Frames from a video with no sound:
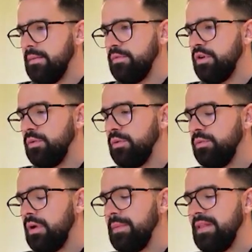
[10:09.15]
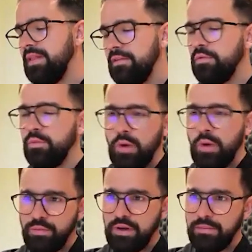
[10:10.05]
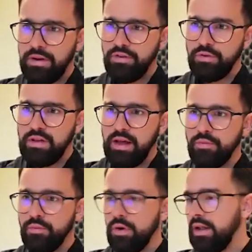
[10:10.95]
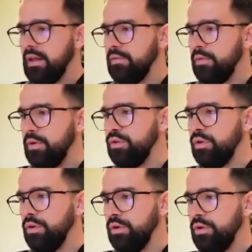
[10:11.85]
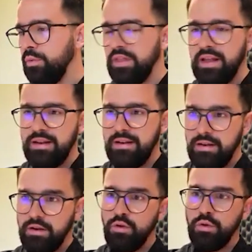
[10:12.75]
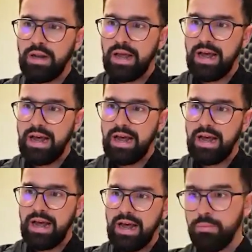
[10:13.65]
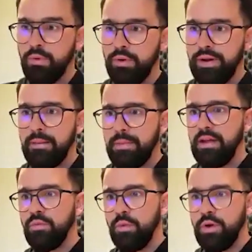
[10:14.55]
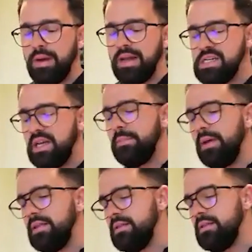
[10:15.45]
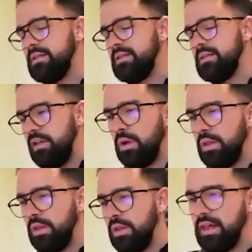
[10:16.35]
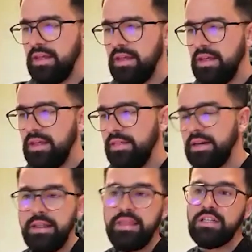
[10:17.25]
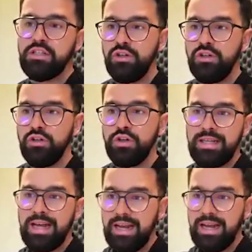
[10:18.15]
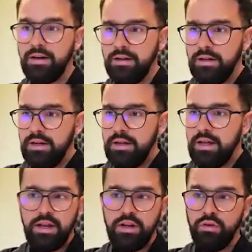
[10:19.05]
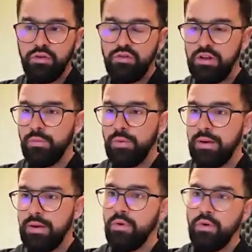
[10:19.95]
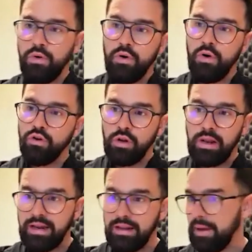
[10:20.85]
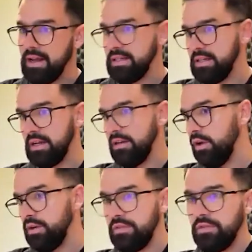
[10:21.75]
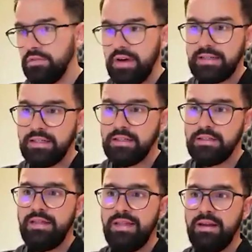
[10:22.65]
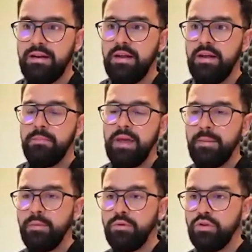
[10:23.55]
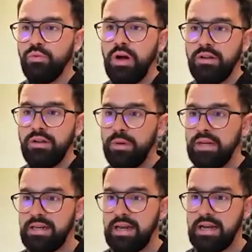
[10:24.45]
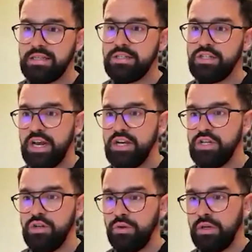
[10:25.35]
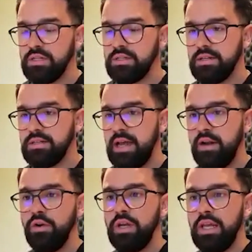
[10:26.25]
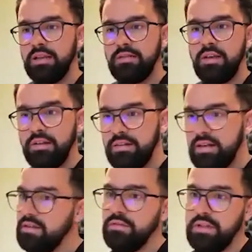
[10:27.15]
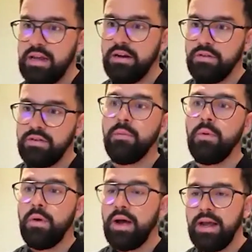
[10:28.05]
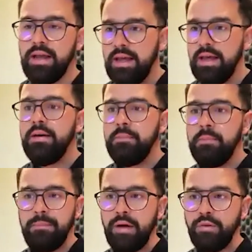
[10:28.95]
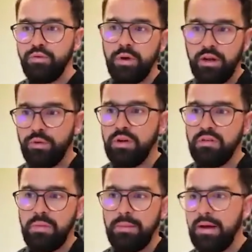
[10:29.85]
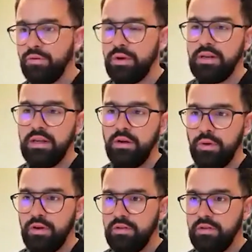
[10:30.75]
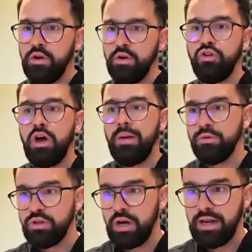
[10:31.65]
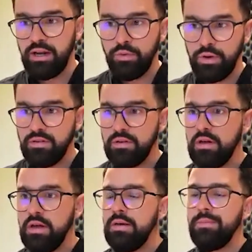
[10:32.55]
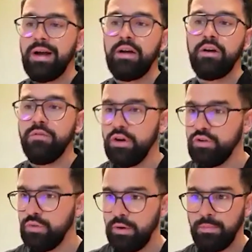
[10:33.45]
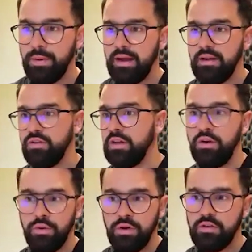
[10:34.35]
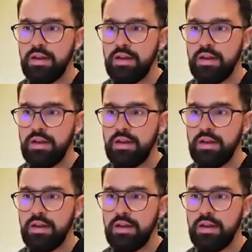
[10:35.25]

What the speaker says: So, I mean, there are different ways we can measure intent, right? If we talk within Google Ads, when you're deploying campaigns, when you're managing campaigns, is one thing. And then another thing is to look at data in your CRM or on your landing page and, you know, different factors, and then be able to run split tests, changing the audiences and looking at certain sets of data and saying, well, hey, my bounce rate increased, my bounce rate decreased, you know, time on site increased, my conversion rate on the page decreased.